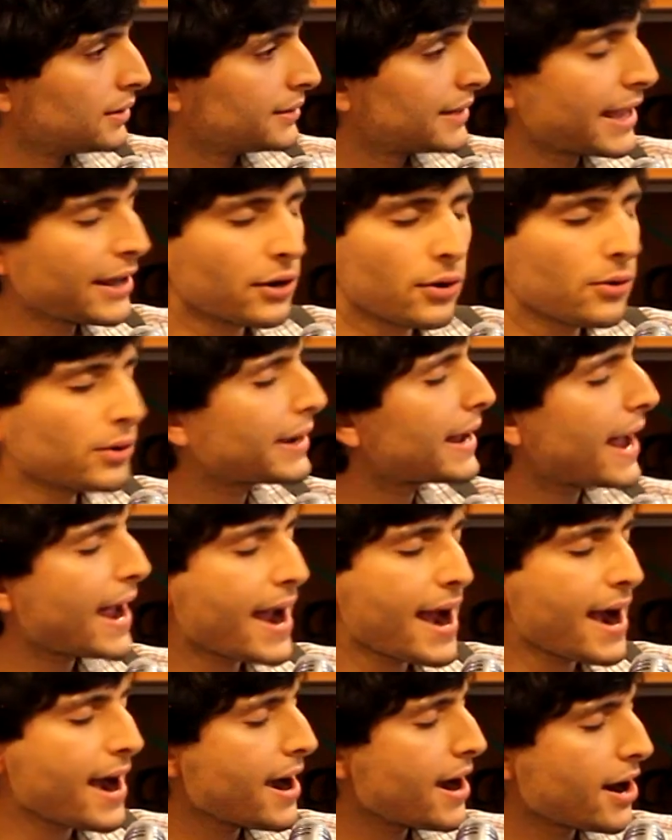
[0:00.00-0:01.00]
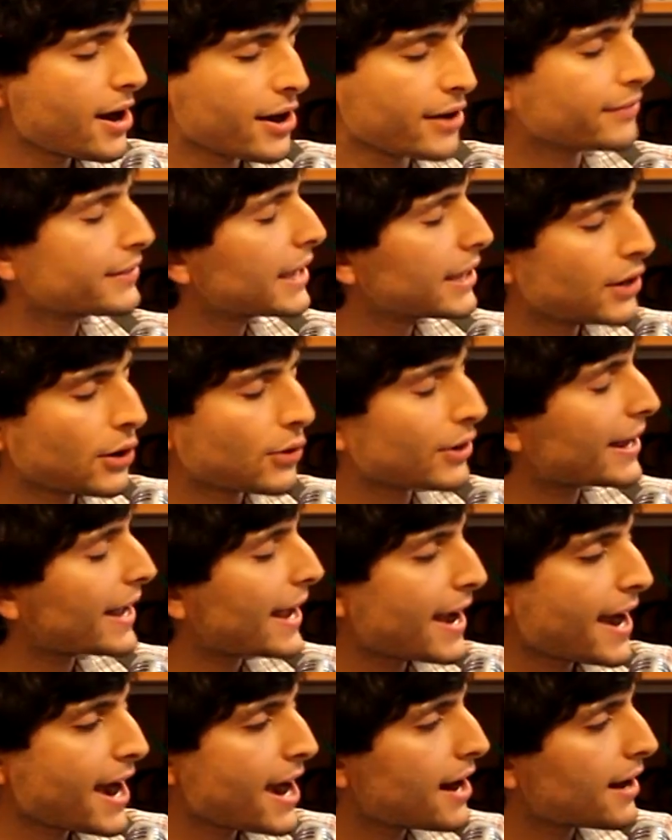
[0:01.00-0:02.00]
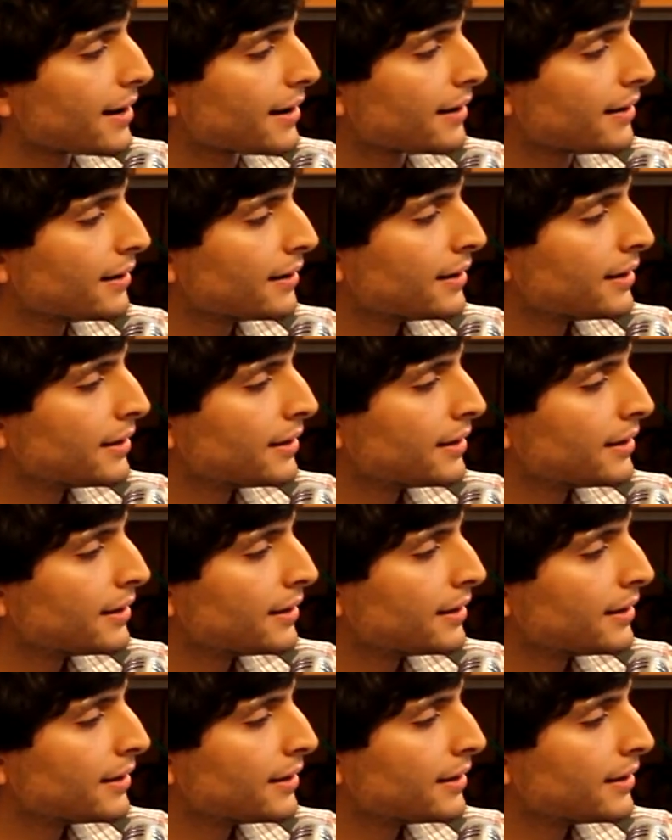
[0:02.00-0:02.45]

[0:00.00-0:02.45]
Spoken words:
They don't care.